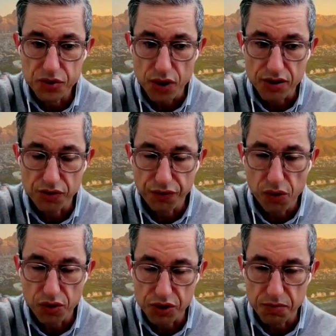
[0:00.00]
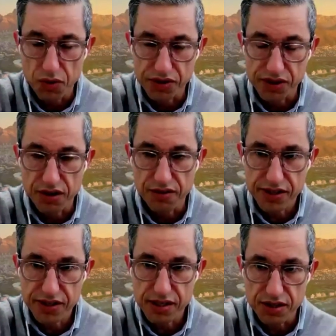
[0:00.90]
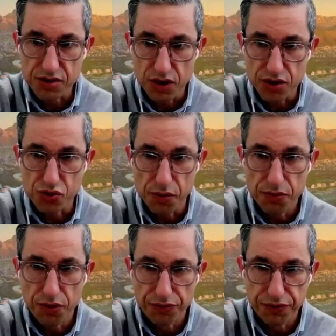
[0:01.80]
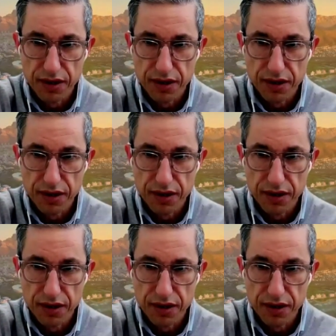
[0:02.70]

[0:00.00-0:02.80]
try to focus more on services and trying to improve